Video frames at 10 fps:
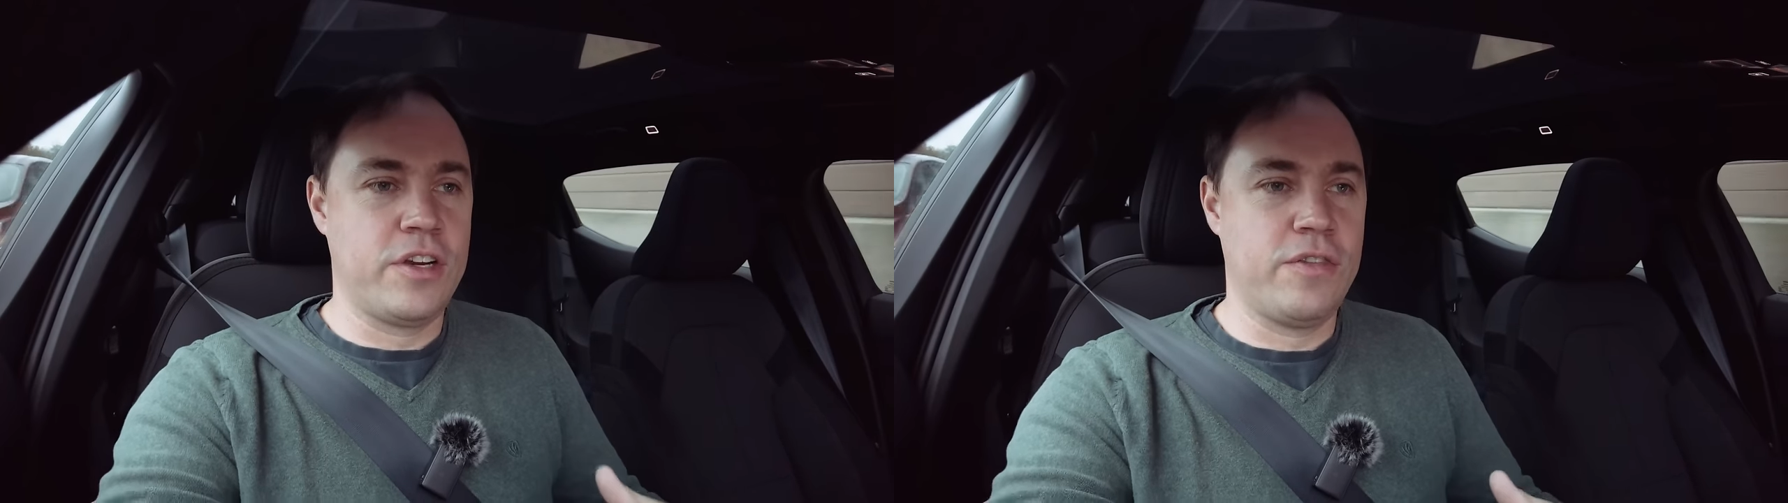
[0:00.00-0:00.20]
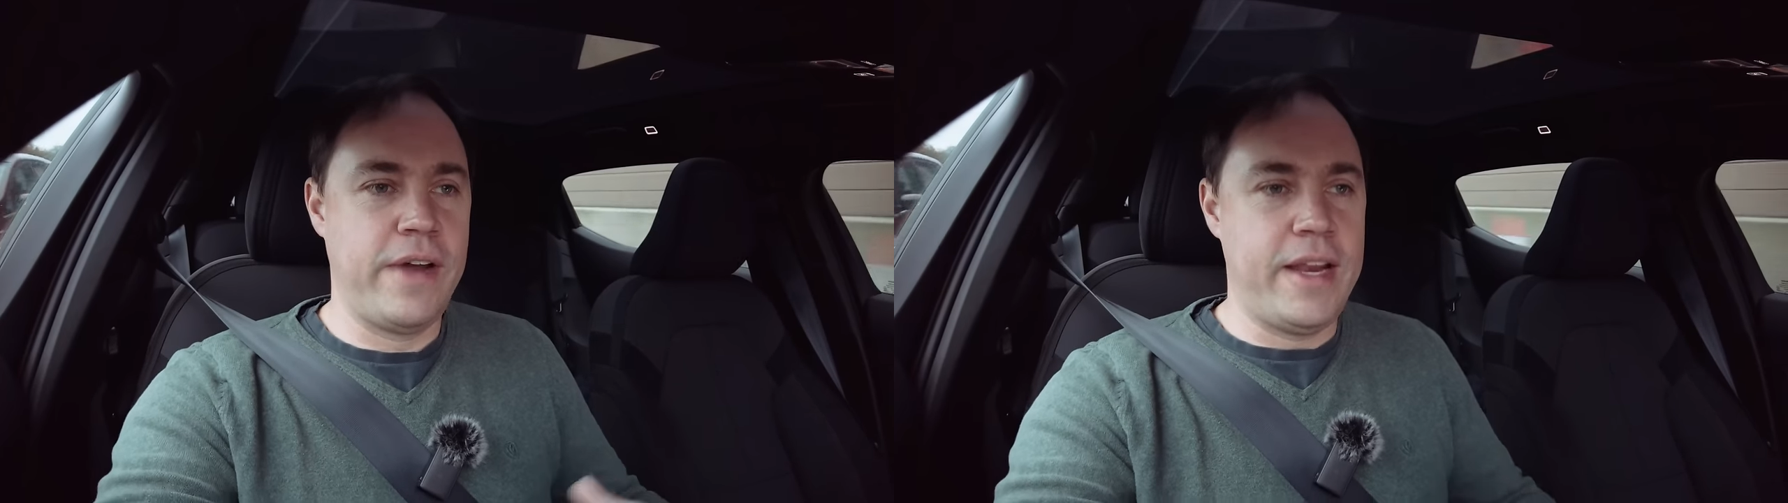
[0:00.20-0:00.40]
to
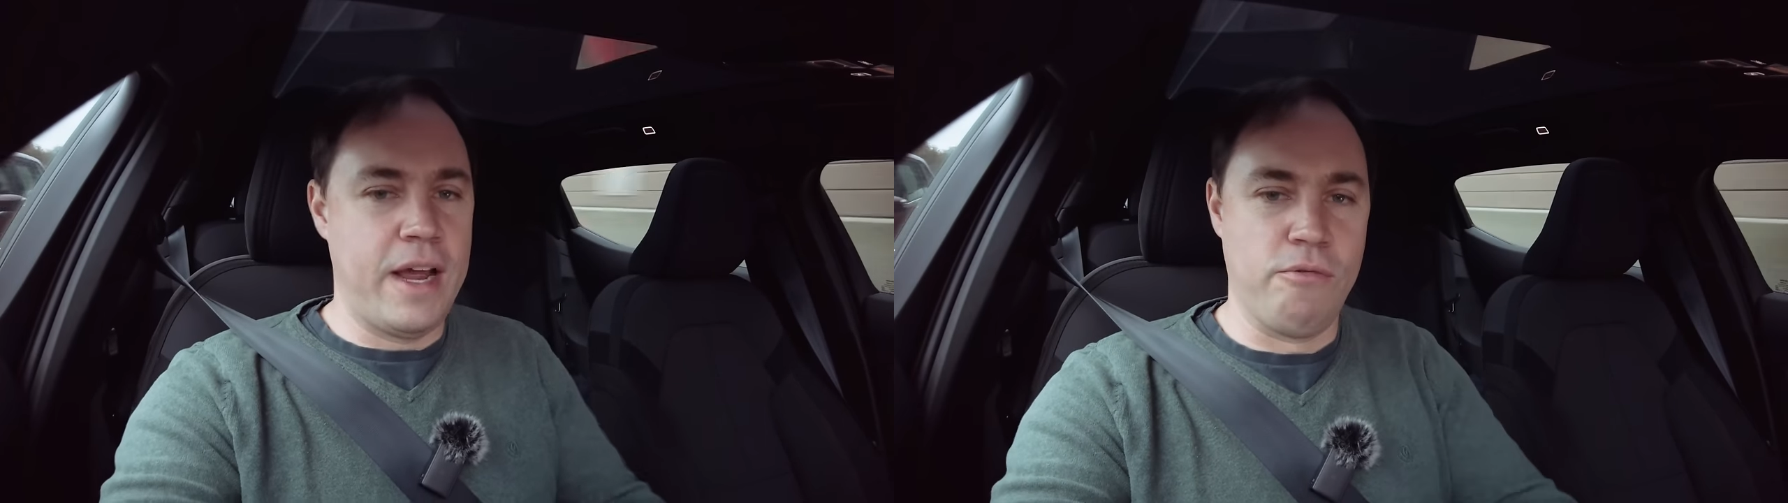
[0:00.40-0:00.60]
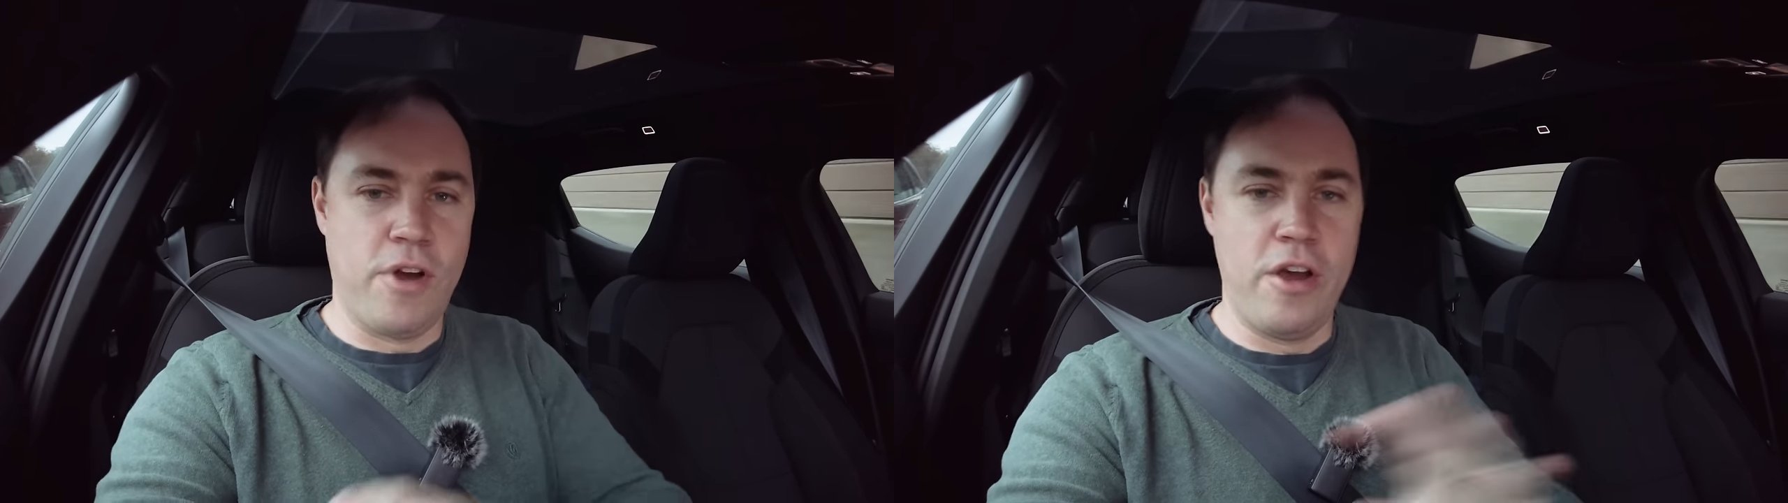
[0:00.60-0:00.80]
create
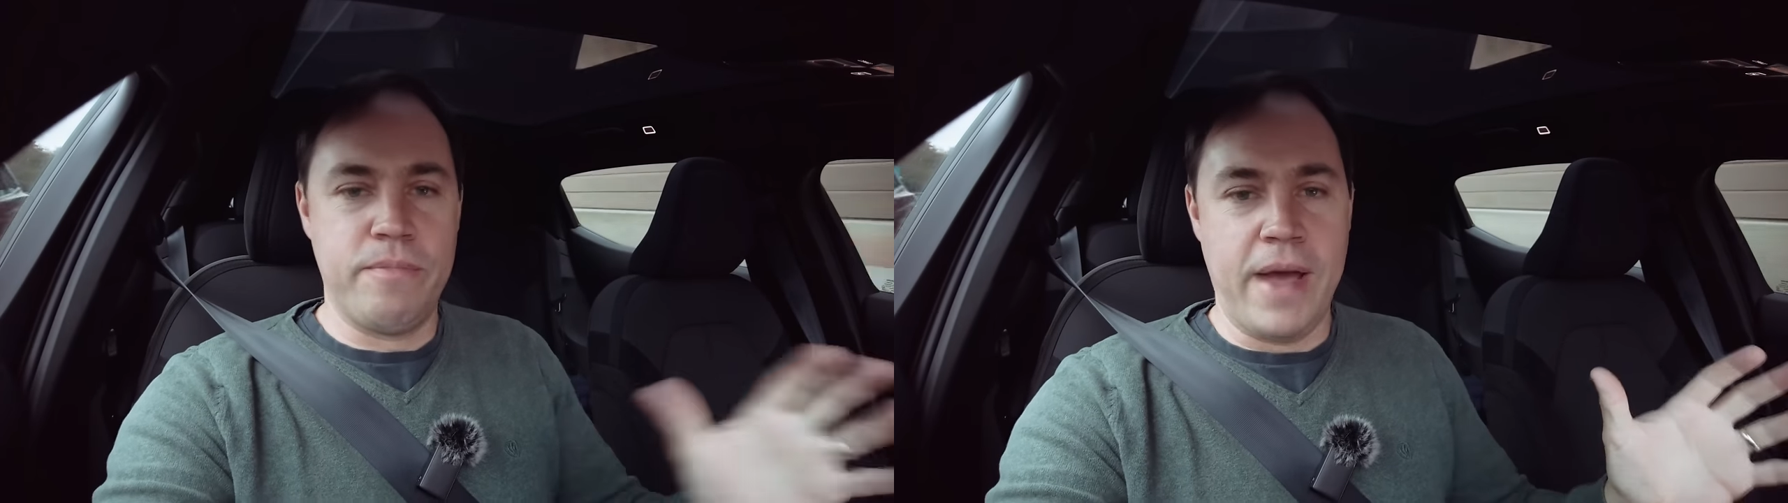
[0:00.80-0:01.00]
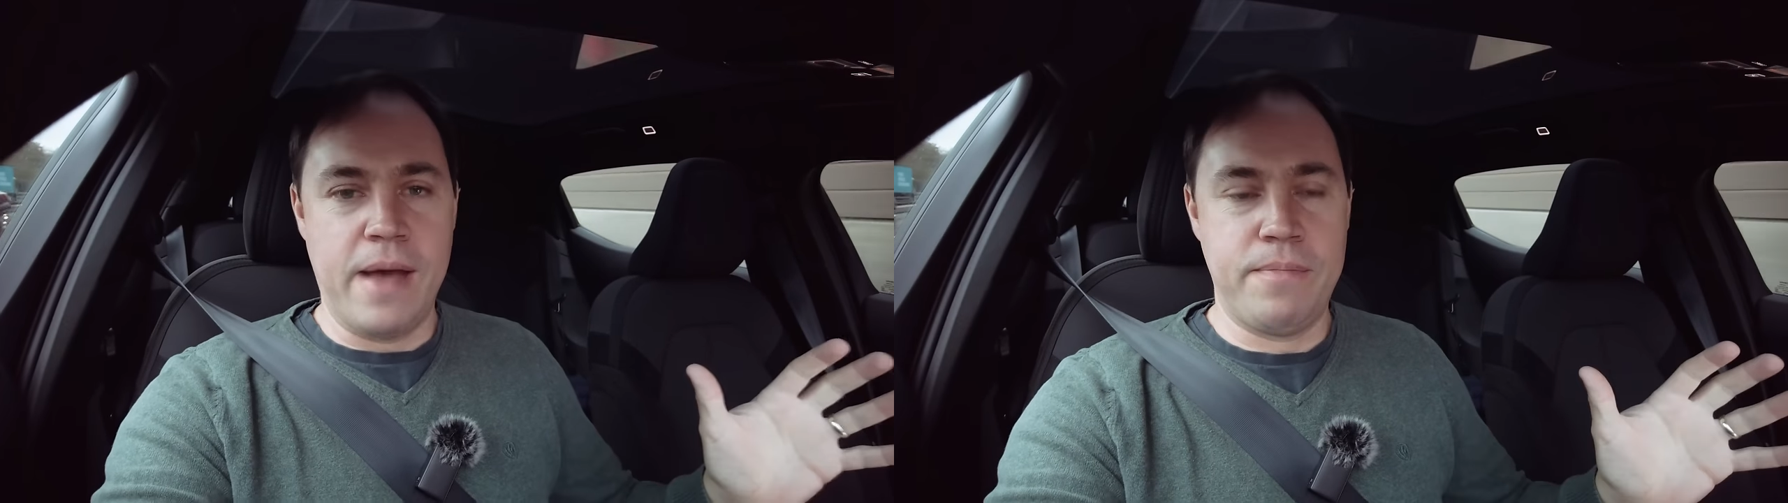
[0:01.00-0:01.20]
a
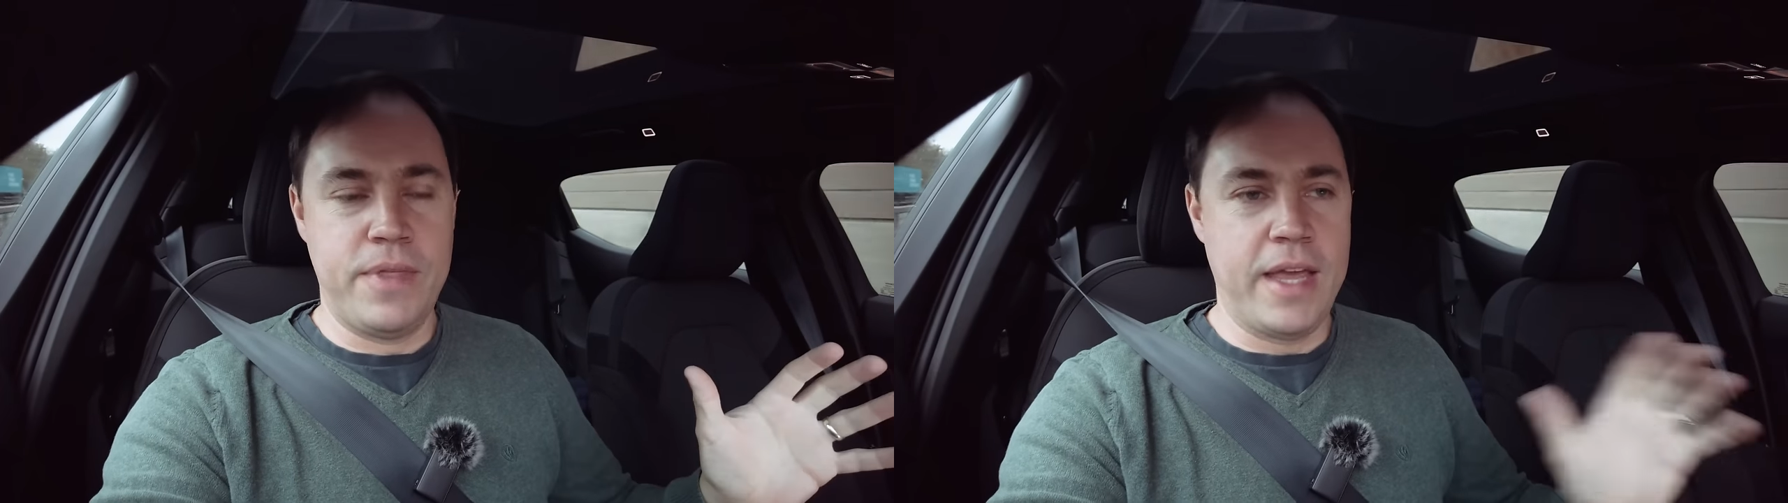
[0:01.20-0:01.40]
roadmap.